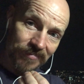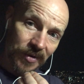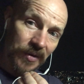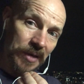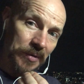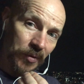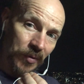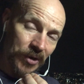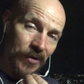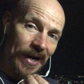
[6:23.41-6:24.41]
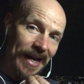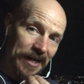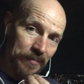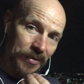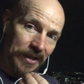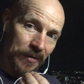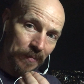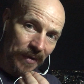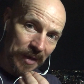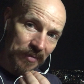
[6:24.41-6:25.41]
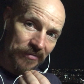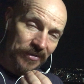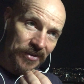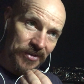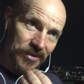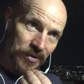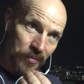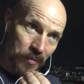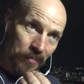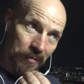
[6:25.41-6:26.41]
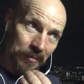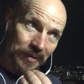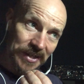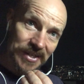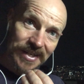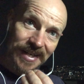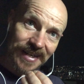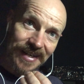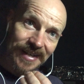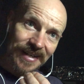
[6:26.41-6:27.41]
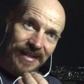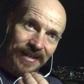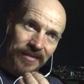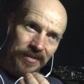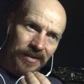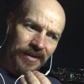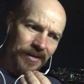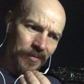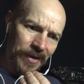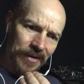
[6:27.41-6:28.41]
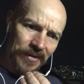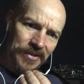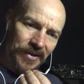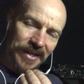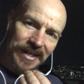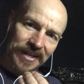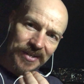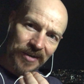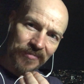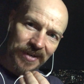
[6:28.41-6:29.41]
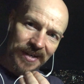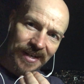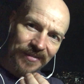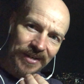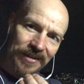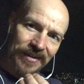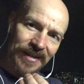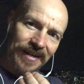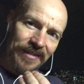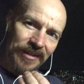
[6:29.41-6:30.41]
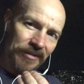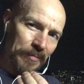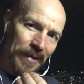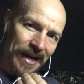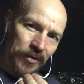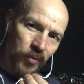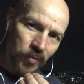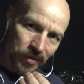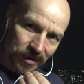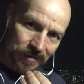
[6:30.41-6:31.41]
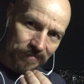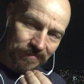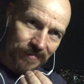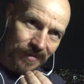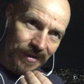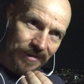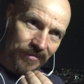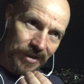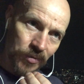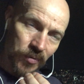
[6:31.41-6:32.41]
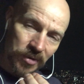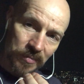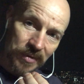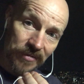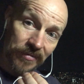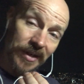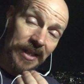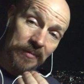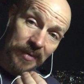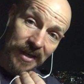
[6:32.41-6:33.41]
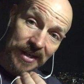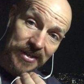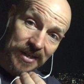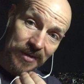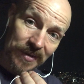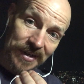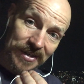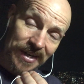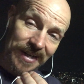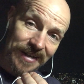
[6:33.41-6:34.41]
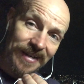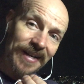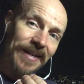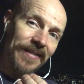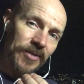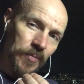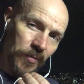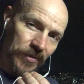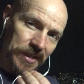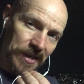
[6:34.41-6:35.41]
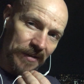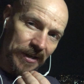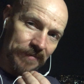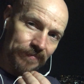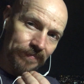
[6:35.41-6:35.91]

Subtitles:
Don't keep it all in your head. Put it on paper first. You will probably see that, wow, those ideas I've written down there, they're in a bad order. If I order them differently, they'll be easier to understand. Small things like that.